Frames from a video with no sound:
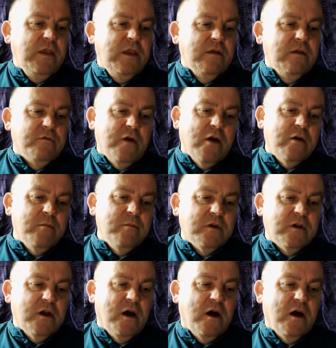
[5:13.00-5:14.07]
the
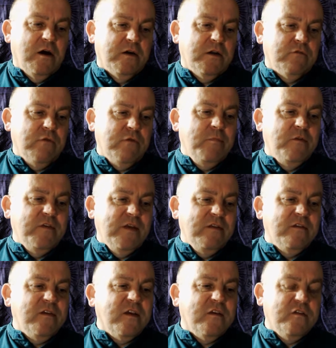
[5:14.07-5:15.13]
environment card, it
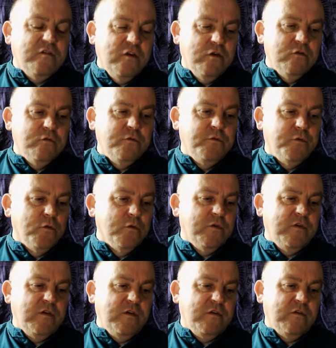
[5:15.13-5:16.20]
represents external
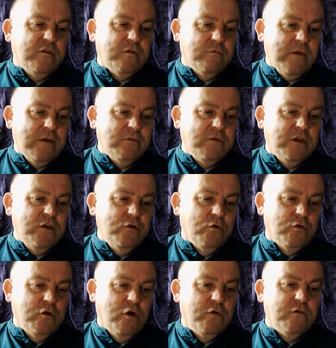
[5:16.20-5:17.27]
forces surrounding
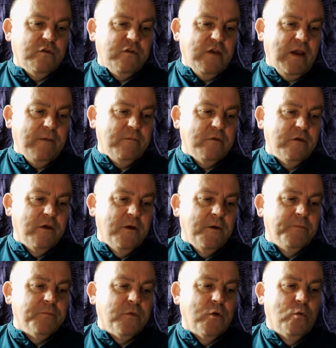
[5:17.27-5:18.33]
your concept.
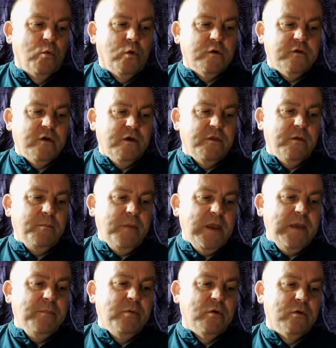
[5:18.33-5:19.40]
What other
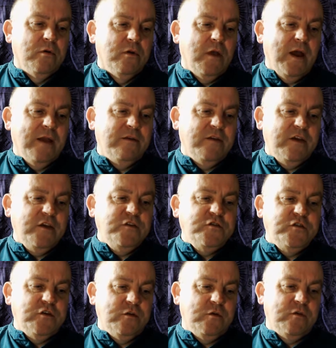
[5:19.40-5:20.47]
people and
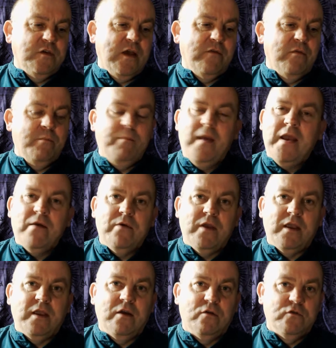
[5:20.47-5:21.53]
issues have a
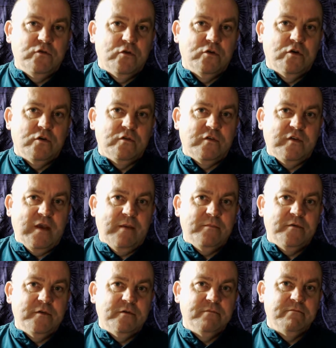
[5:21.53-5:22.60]
bearing on your
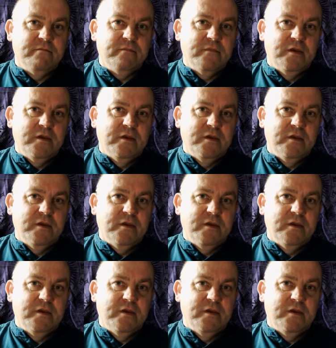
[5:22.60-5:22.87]
concept?